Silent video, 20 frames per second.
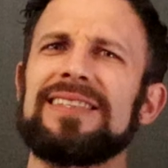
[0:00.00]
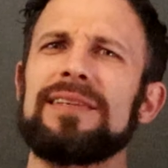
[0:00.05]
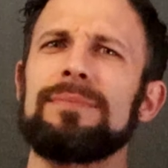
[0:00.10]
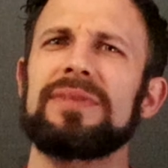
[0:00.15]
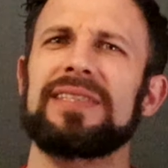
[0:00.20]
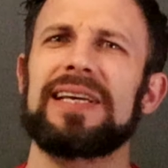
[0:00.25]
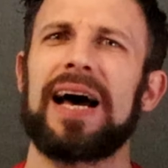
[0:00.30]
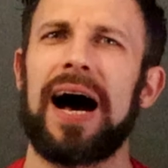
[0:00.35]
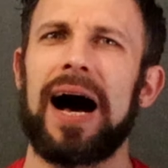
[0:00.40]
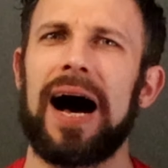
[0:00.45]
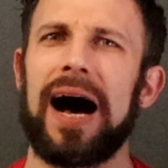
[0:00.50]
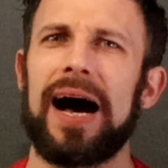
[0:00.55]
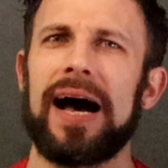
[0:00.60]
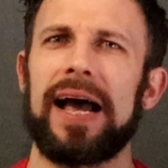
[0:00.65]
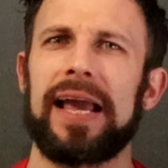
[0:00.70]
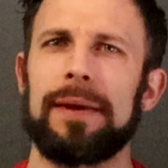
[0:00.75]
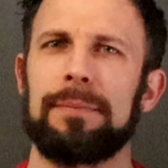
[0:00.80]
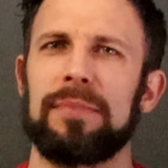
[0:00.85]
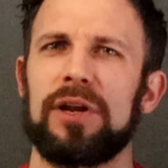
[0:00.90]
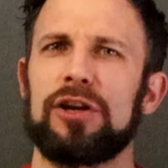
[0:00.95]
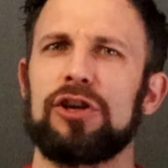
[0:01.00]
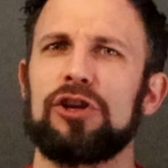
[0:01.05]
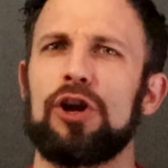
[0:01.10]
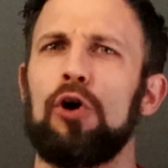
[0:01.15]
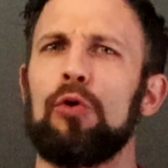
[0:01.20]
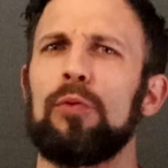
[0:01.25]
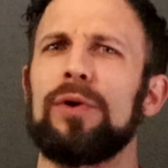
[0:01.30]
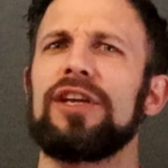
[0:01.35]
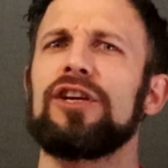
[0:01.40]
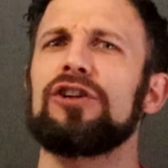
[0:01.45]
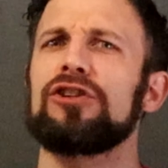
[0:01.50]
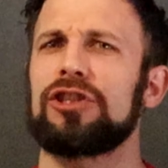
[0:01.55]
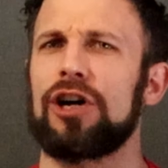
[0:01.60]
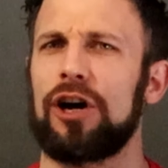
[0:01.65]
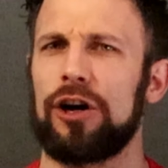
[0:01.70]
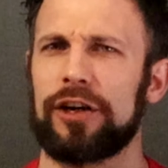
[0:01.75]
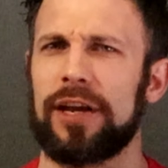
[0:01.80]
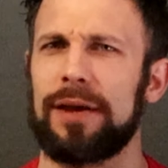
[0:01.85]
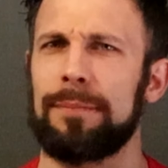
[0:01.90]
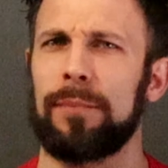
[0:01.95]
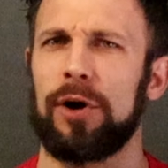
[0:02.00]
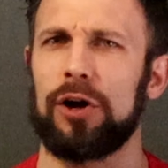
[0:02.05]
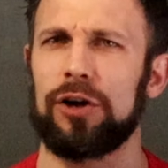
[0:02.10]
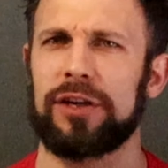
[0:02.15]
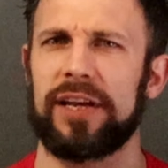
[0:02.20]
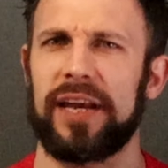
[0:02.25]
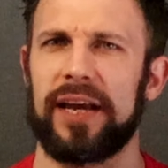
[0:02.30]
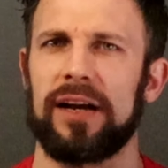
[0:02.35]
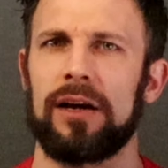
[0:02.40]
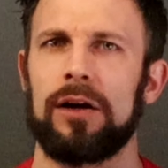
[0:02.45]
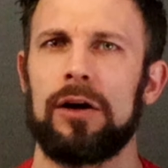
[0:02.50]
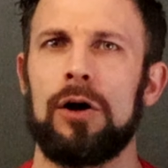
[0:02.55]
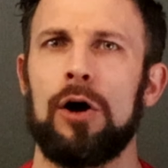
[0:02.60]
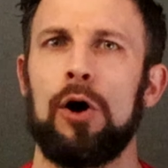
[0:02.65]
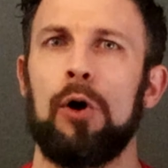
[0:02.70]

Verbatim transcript: some time knowing your target market.